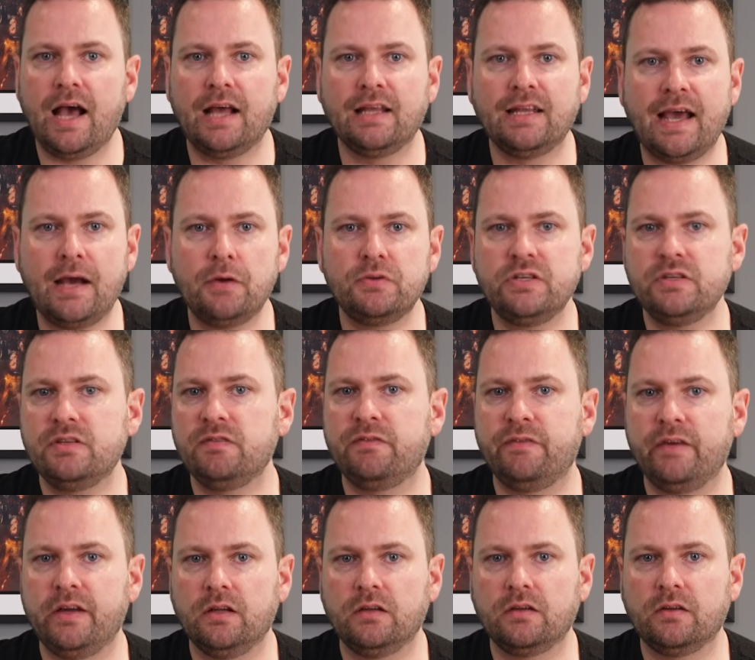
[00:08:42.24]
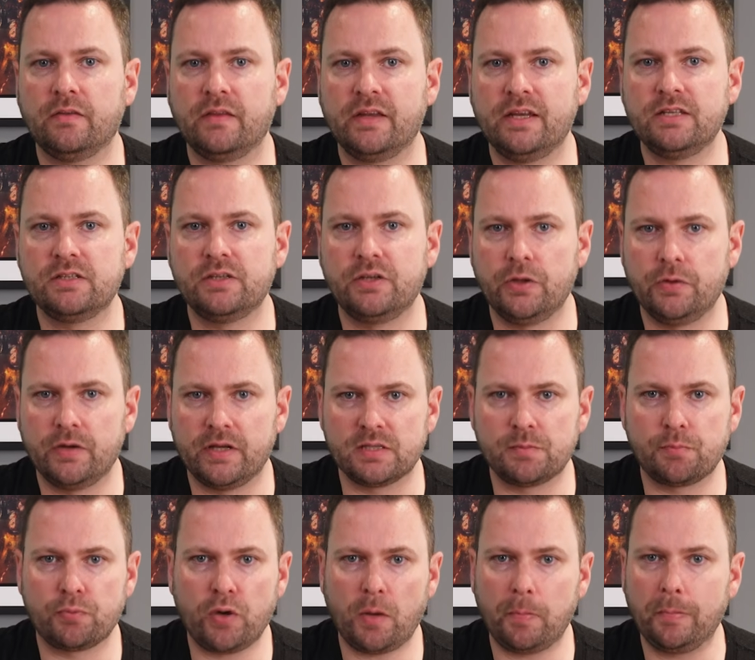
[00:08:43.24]
allows you to field these units
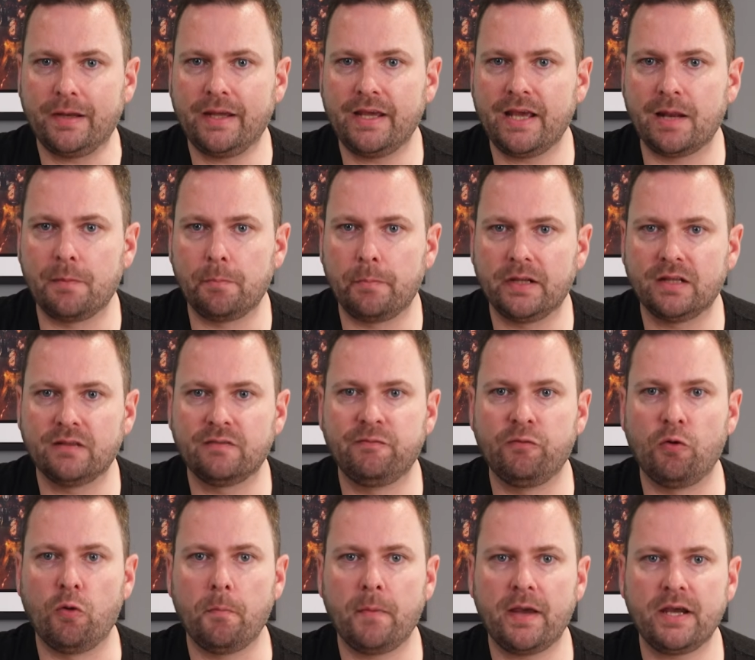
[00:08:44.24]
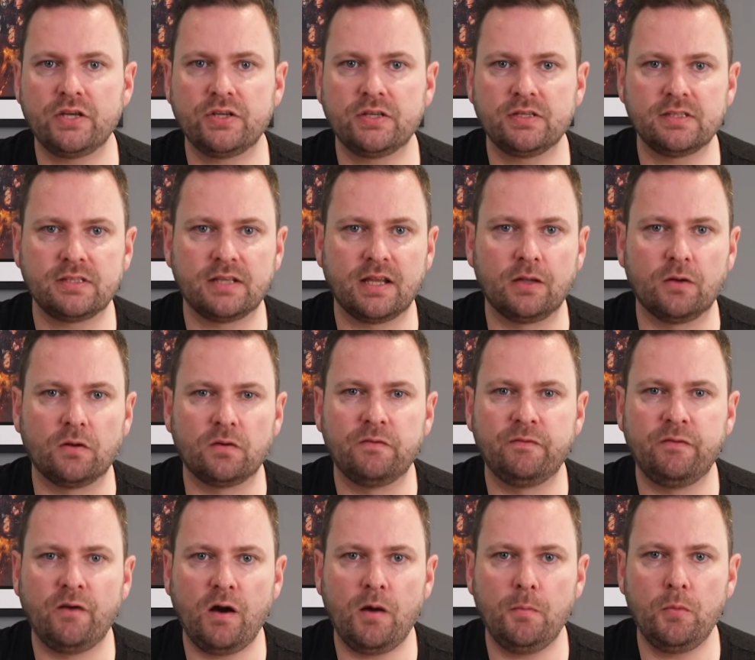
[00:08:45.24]
properly and build formations that look
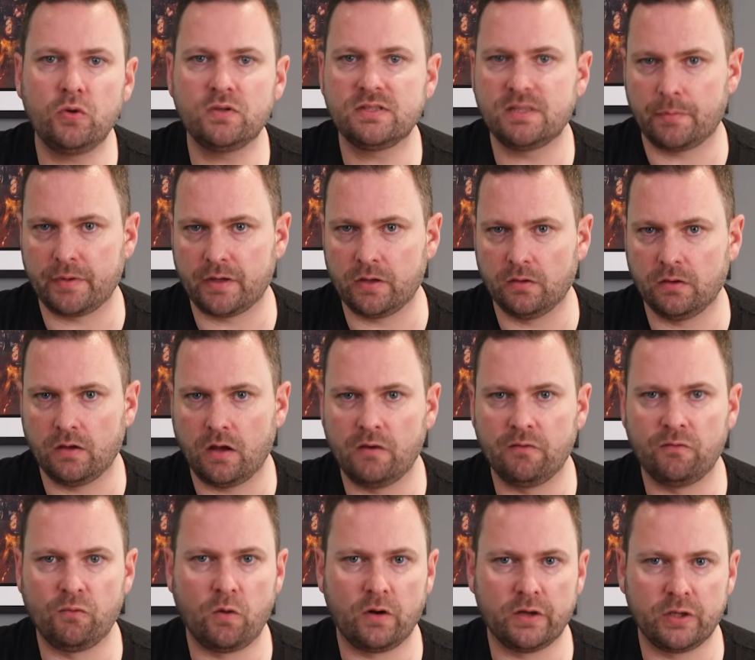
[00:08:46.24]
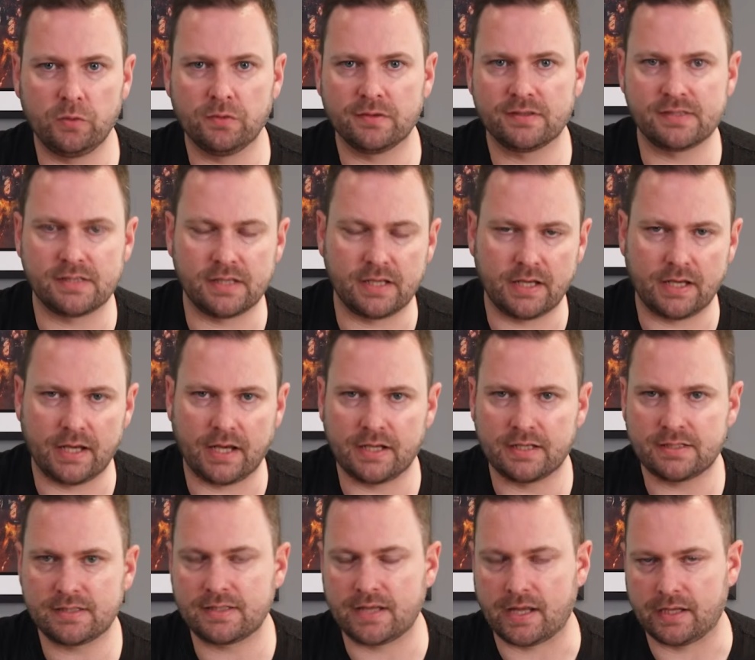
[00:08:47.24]
far more typical of what you will see in
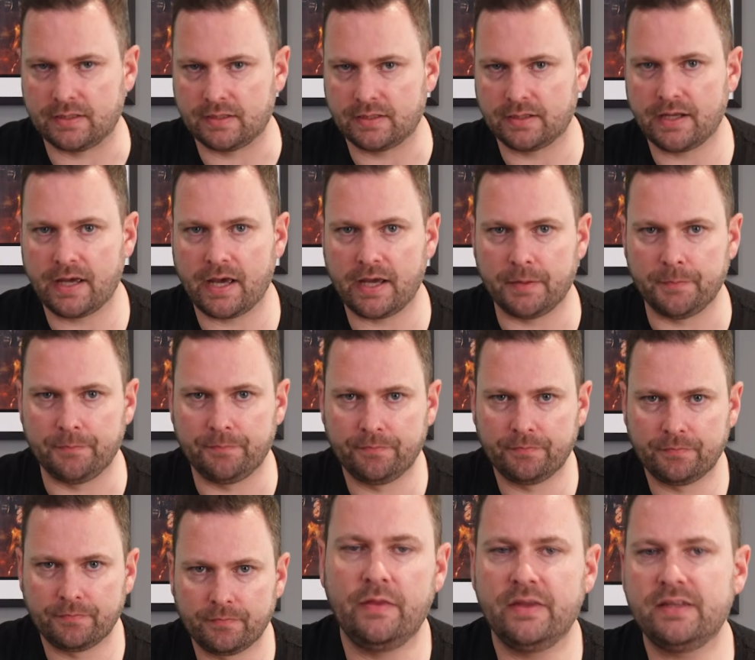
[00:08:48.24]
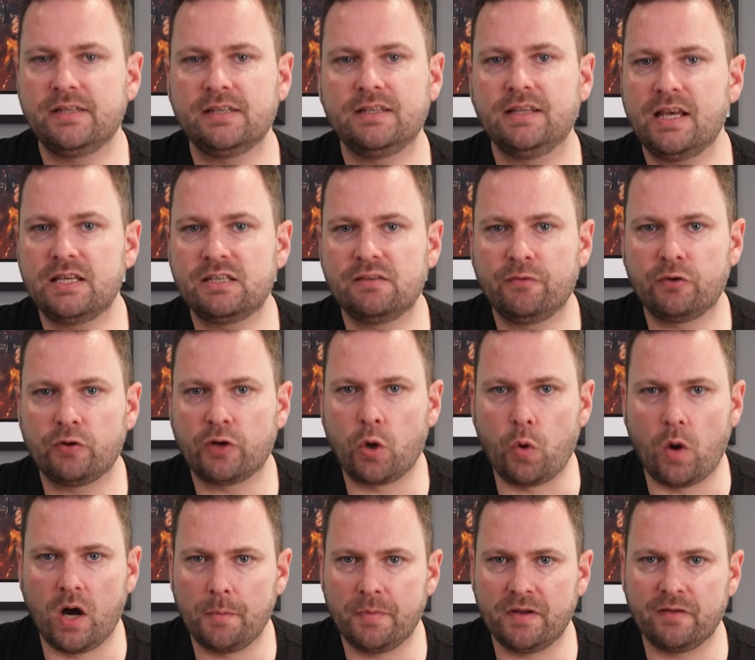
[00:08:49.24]
a standard game. This is less of a
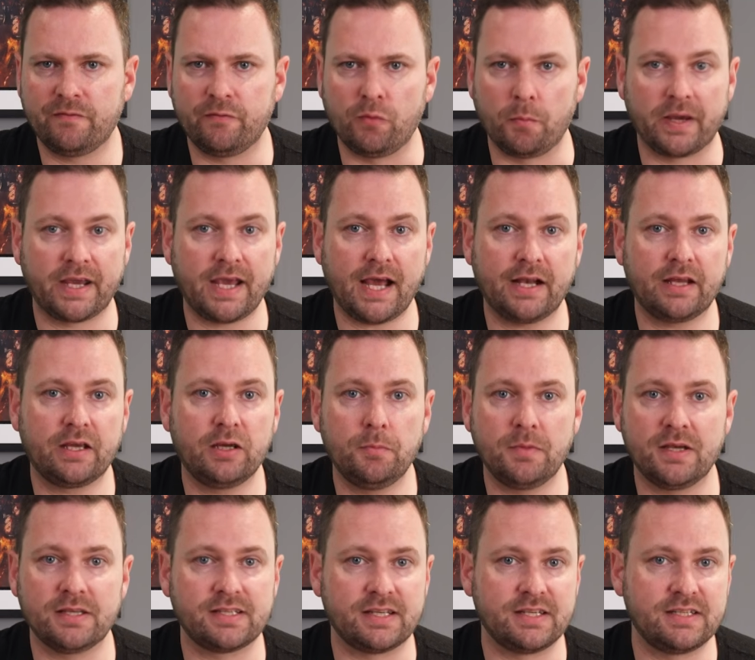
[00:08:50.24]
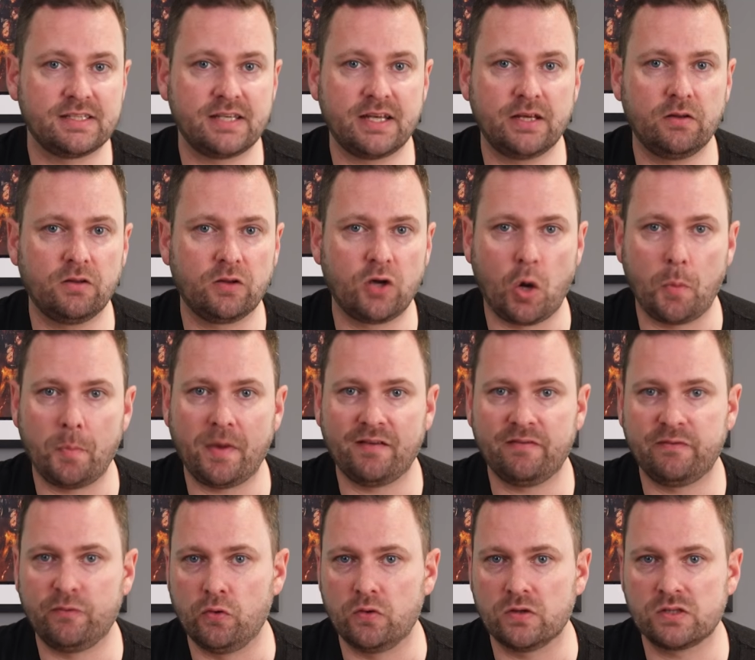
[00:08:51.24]
requirement for Mechanicum, as a single combat
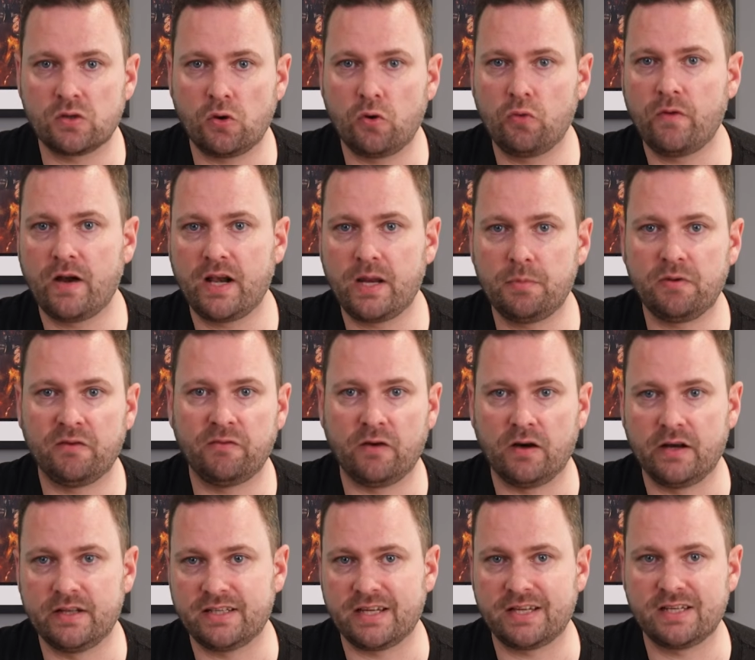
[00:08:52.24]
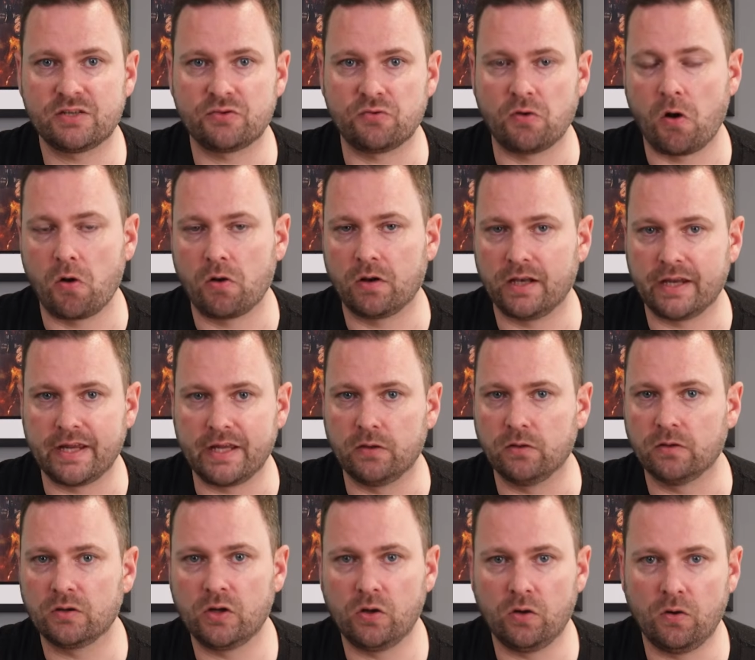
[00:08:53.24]
force already provides a strong
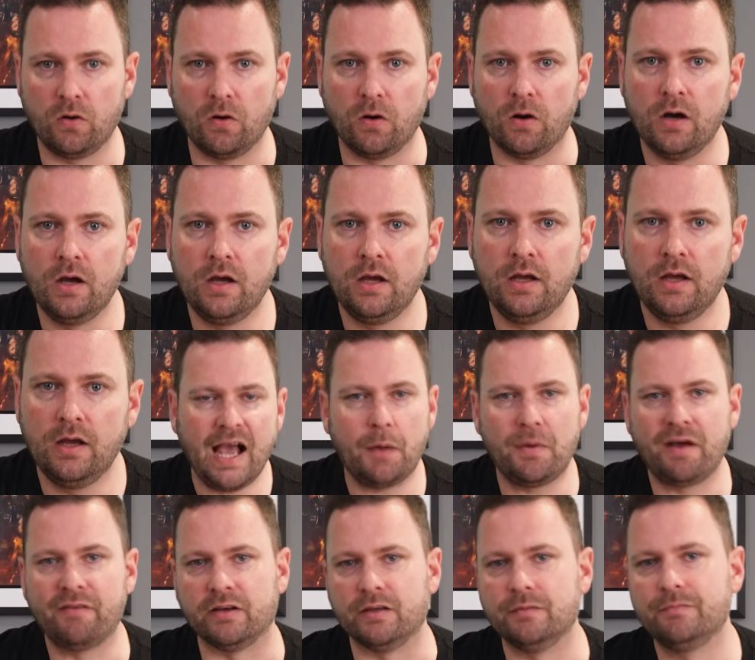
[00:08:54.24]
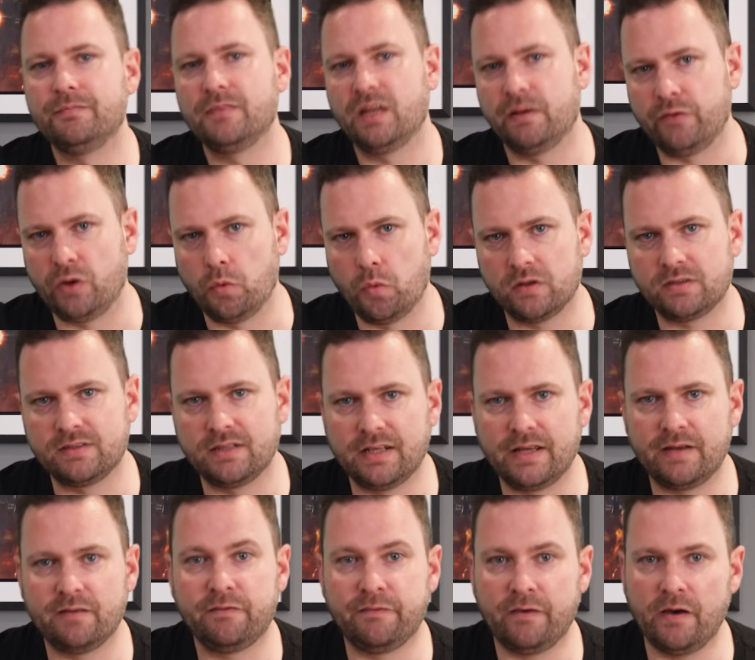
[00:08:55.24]
legal core. However, if you want to
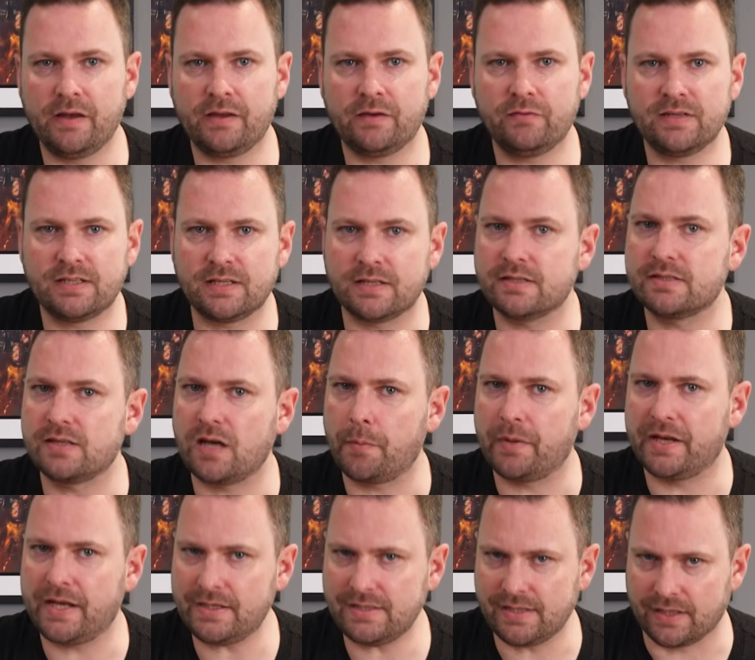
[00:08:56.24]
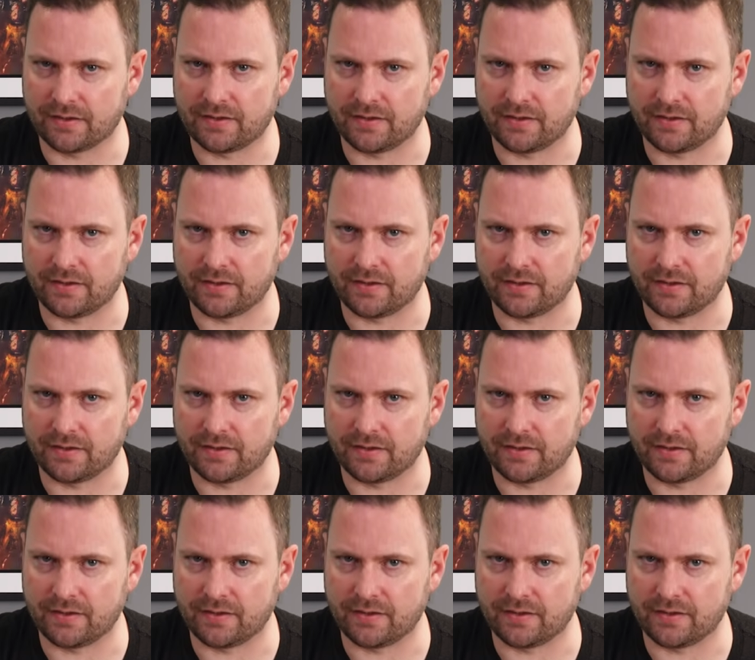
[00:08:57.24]
lean further into the cybernetic